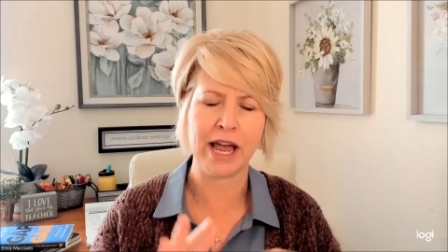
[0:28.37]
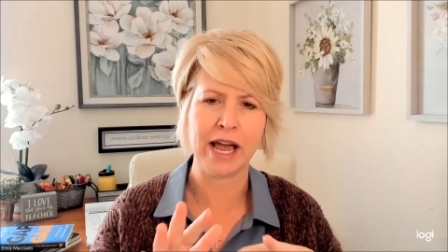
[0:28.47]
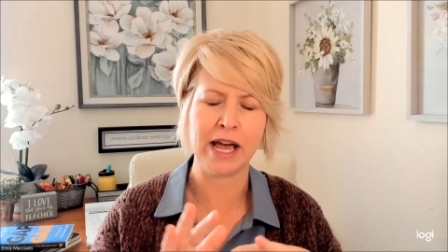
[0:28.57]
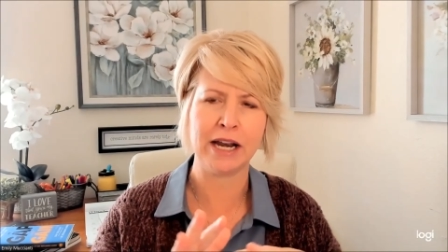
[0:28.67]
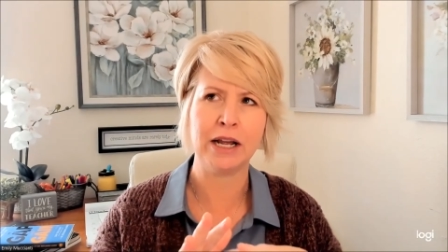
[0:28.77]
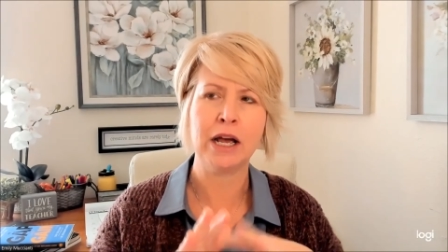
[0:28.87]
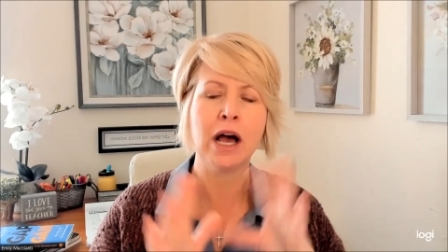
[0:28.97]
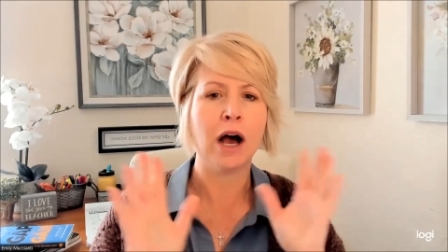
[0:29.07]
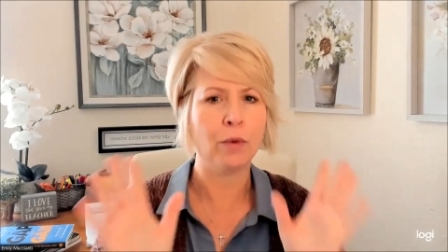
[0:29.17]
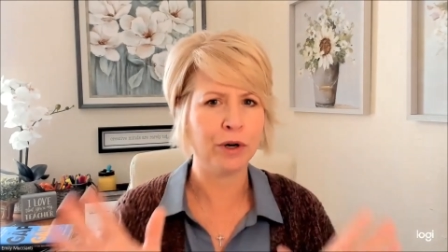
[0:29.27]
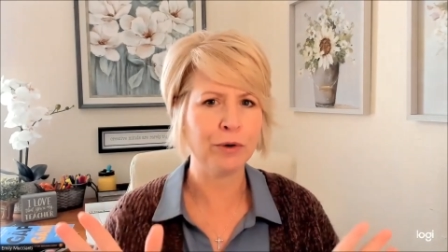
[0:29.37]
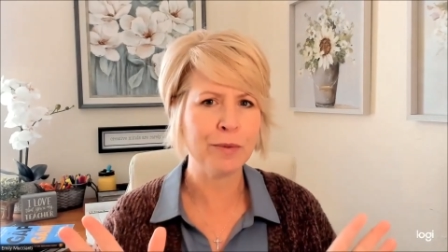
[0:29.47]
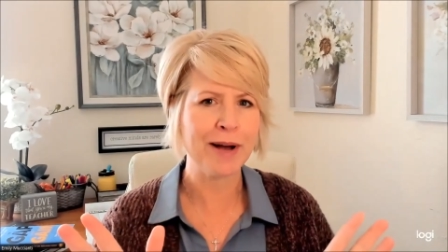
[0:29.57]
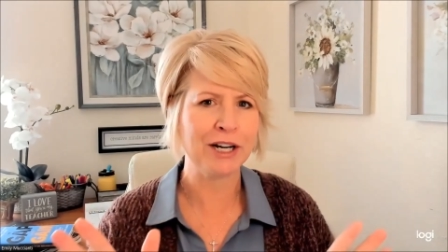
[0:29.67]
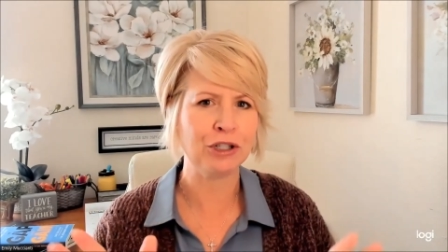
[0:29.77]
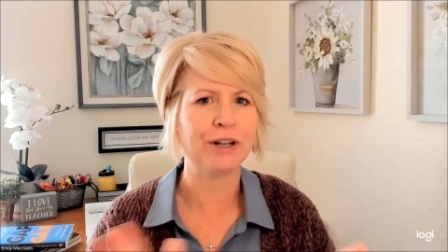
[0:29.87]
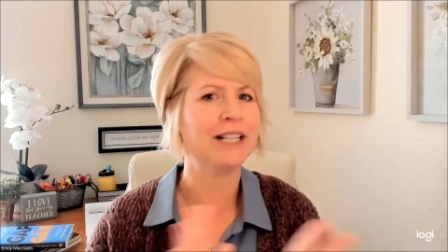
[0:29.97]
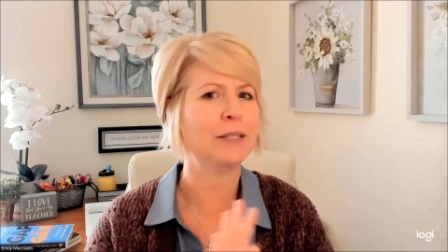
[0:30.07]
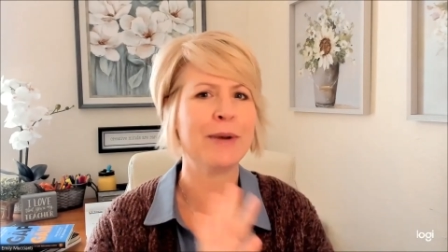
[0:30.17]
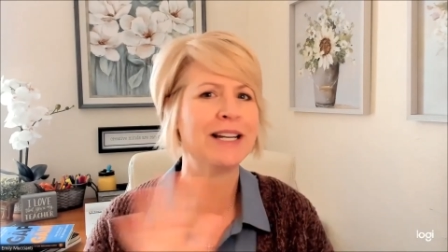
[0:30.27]
And I want to remind you, I
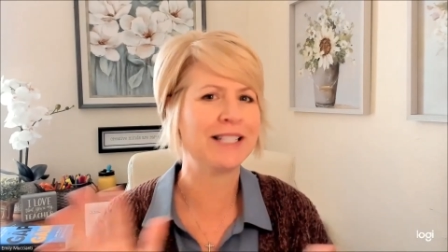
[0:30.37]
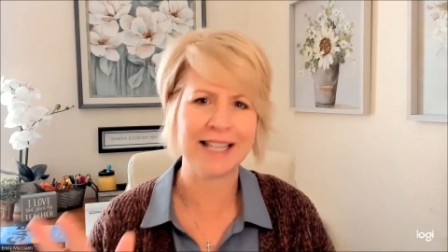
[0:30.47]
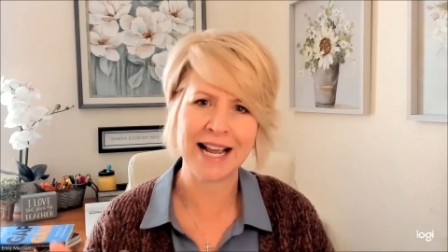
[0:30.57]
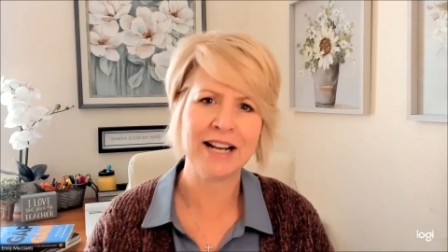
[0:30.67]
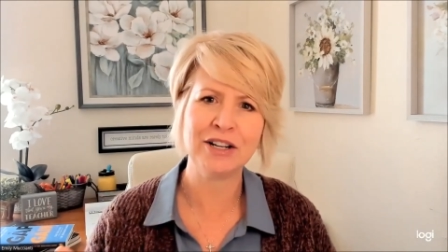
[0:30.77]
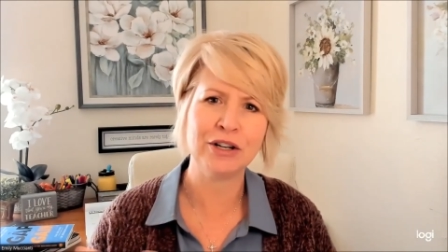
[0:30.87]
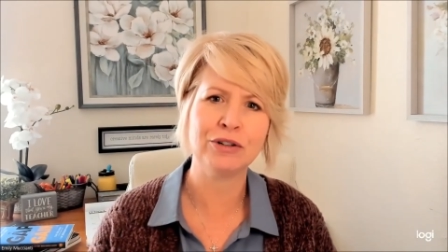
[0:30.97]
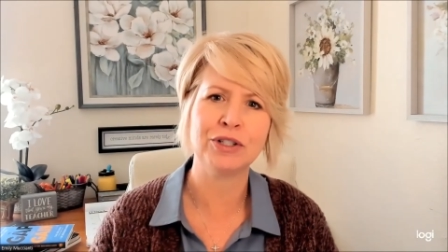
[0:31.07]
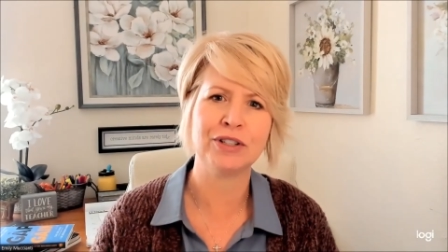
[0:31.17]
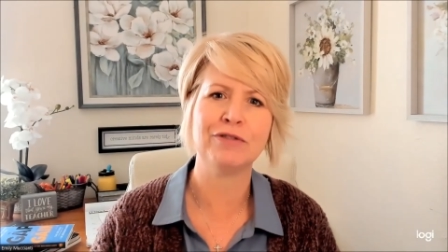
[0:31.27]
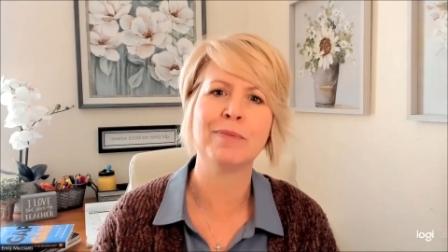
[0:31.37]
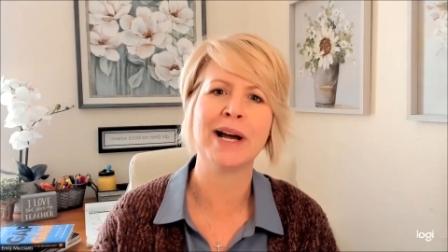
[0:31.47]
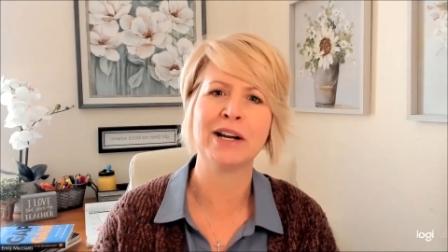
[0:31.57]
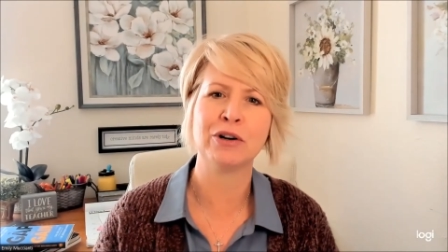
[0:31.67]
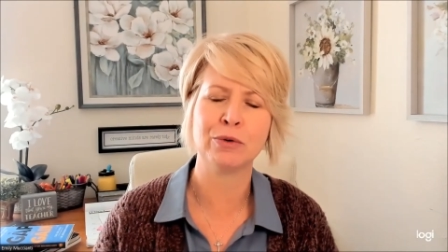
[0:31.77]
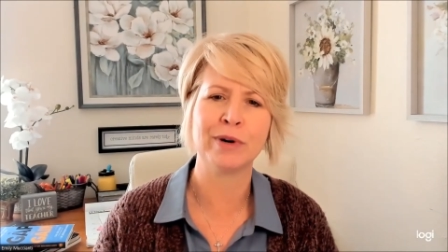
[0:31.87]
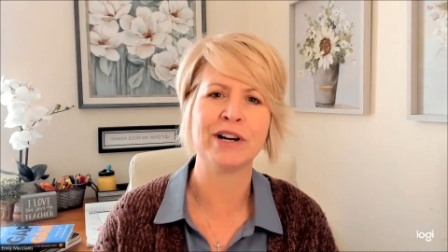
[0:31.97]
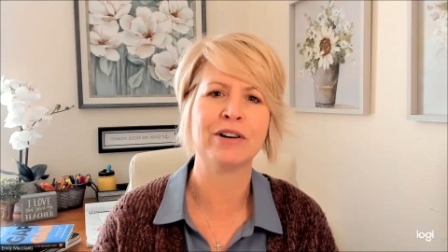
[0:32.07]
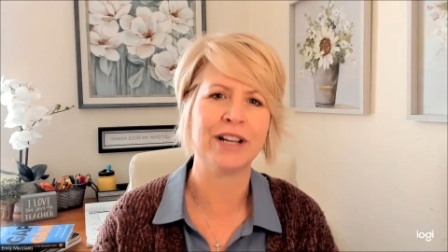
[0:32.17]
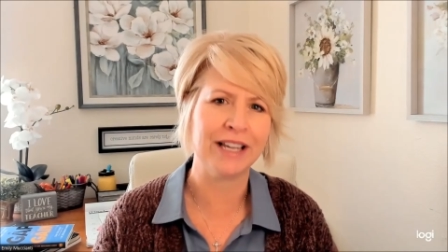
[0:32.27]
spent 10 years of my
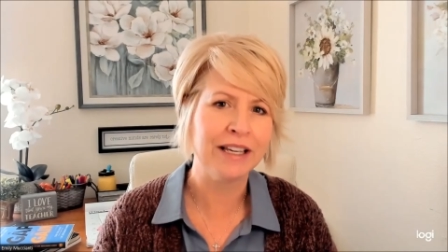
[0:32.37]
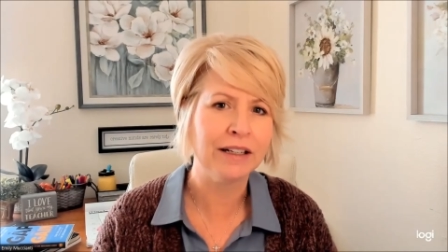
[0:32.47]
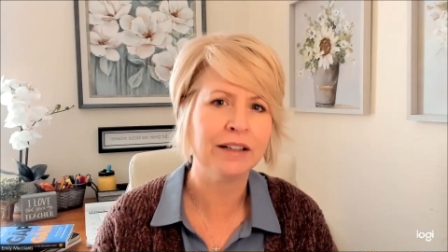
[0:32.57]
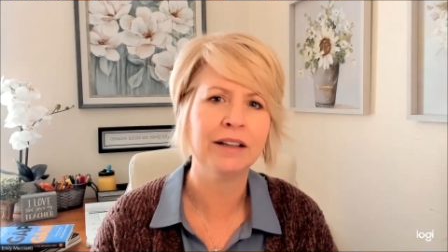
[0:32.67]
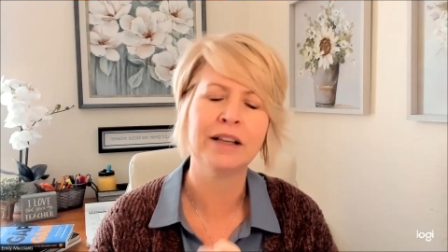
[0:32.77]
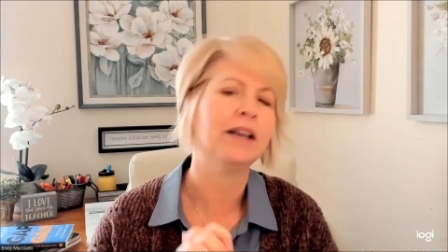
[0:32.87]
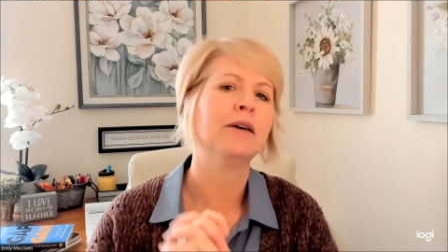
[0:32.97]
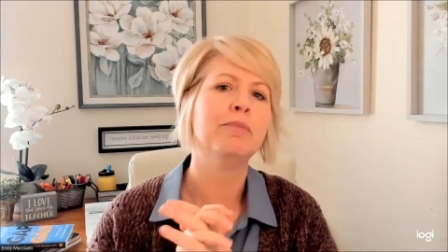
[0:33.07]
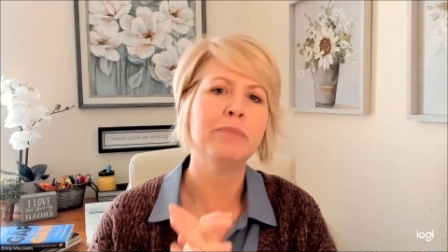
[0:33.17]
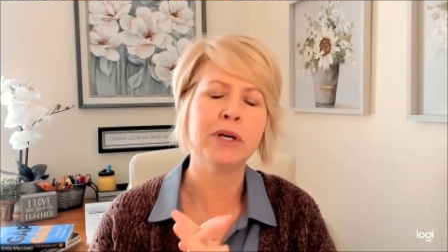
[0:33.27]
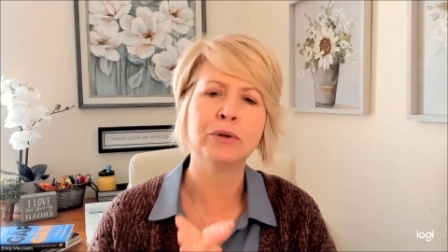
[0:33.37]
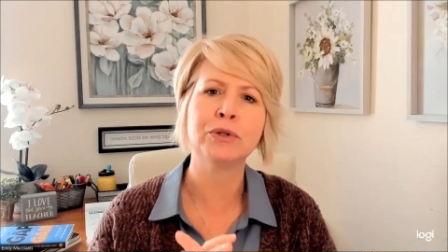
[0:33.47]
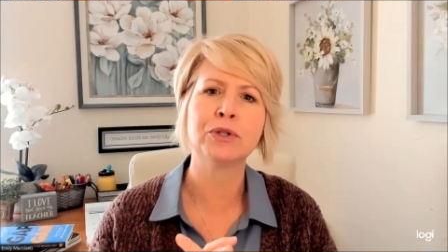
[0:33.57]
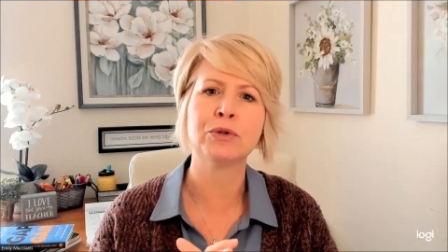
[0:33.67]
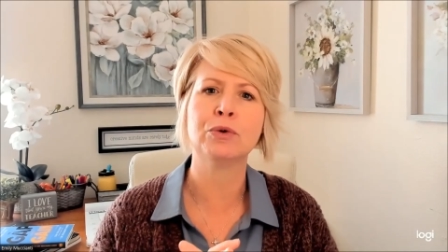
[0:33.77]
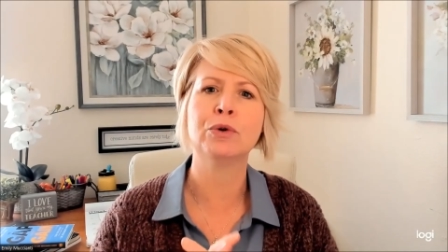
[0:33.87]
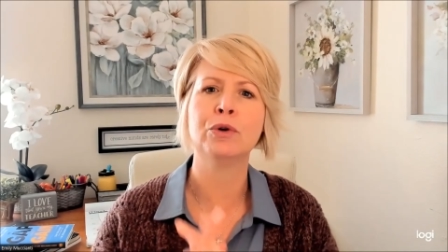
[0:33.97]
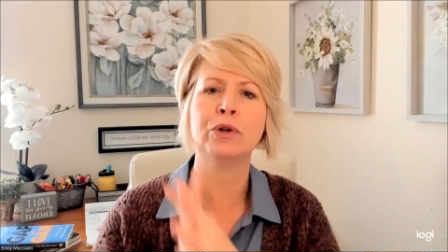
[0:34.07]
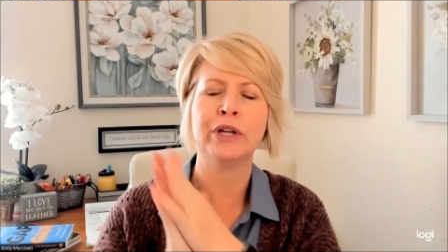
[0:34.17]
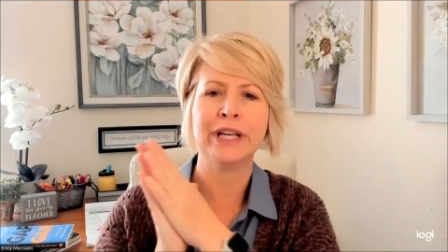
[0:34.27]
career in middle
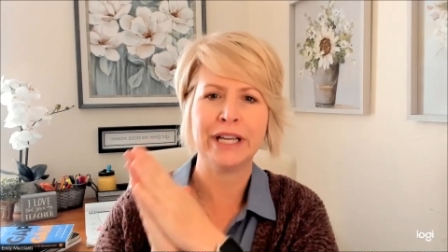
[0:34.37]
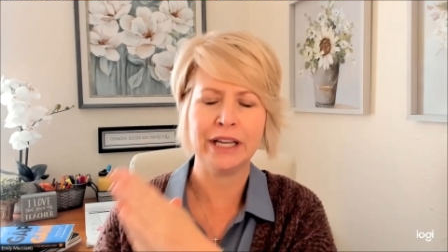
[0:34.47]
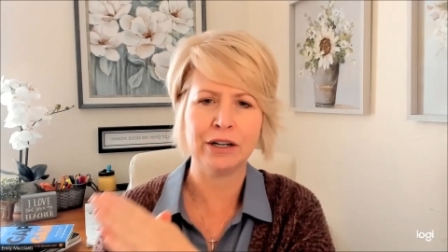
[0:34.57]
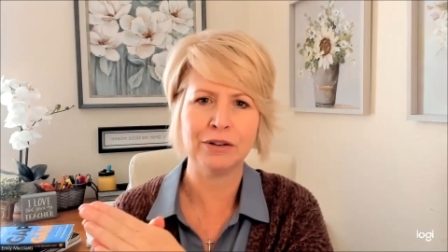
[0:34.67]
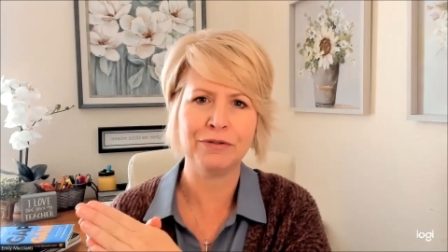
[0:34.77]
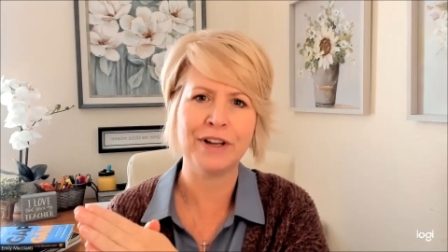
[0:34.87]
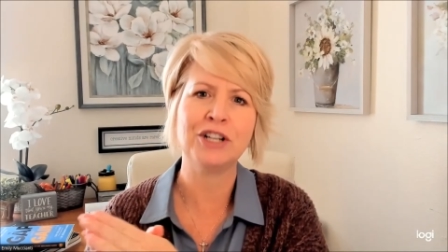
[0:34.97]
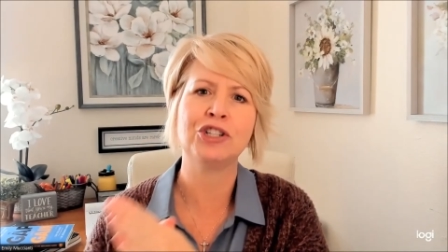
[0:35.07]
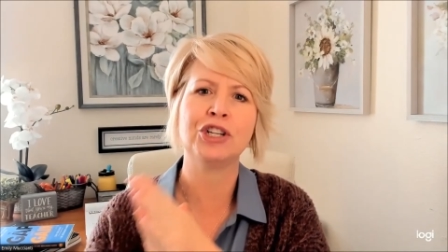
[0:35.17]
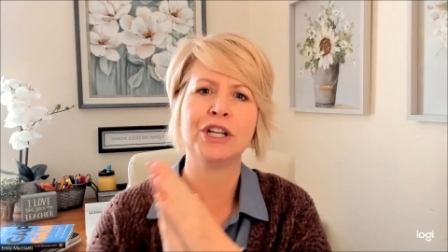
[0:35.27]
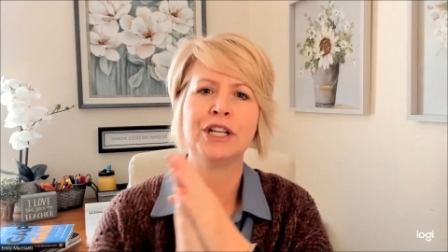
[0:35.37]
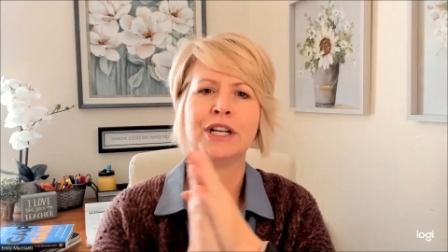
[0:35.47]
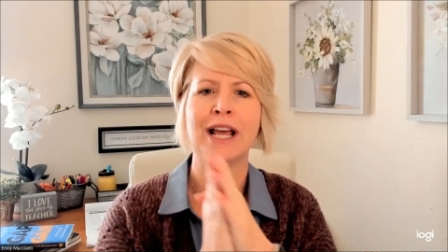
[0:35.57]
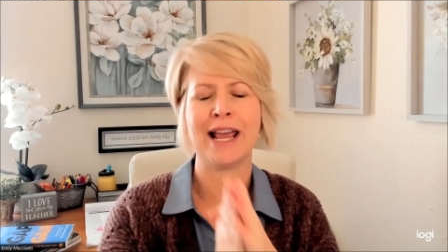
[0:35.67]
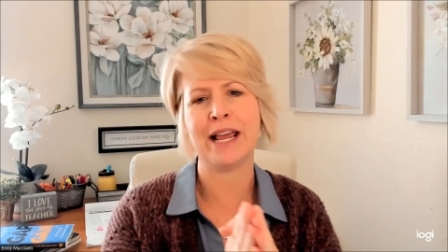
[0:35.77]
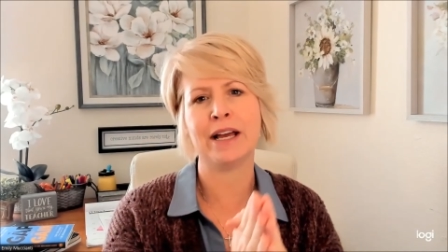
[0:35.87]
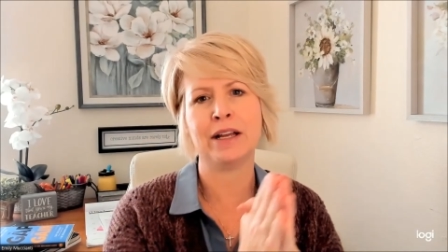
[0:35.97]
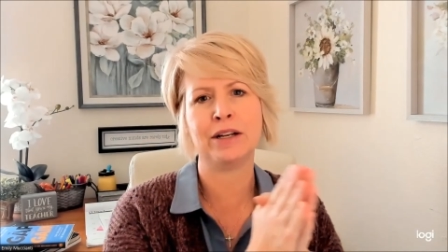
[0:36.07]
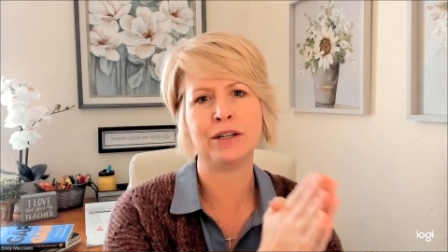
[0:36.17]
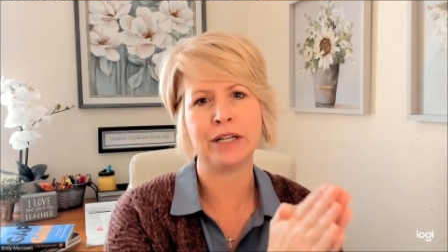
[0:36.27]
school intervention
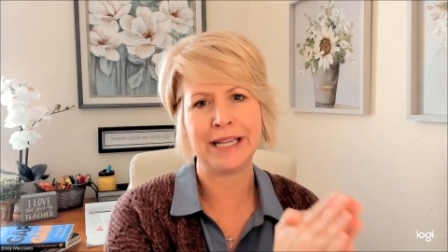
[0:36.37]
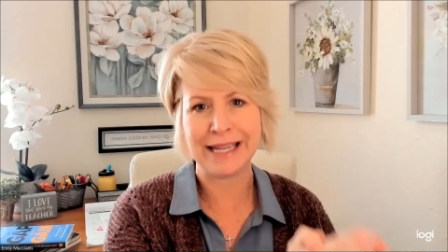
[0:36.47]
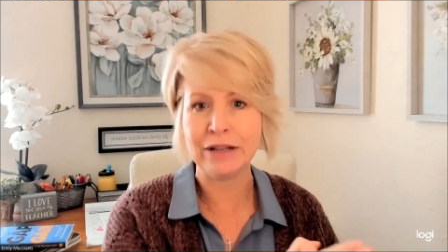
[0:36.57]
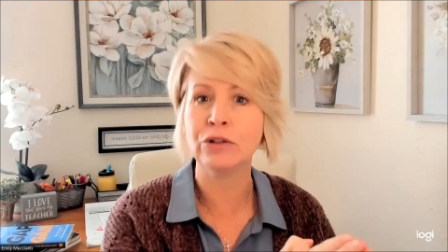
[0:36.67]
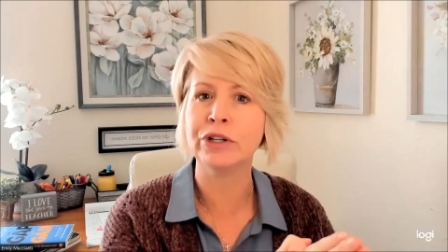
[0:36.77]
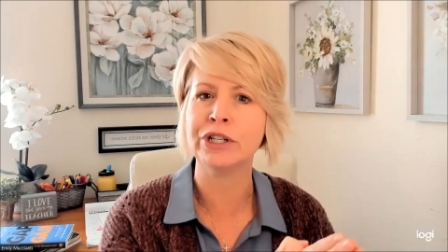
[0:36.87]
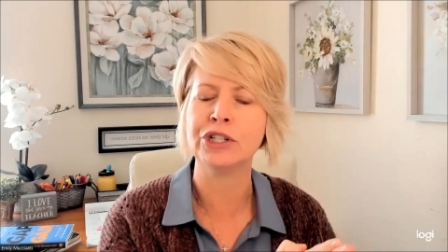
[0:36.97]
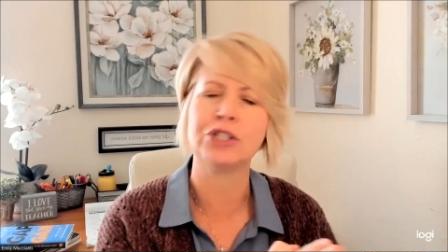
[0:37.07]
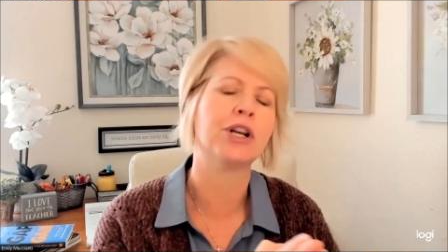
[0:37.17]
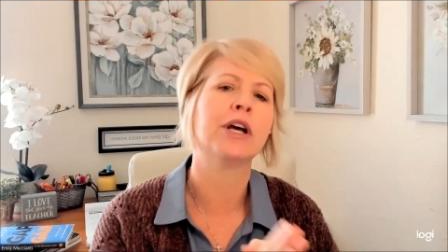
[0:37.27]
and English,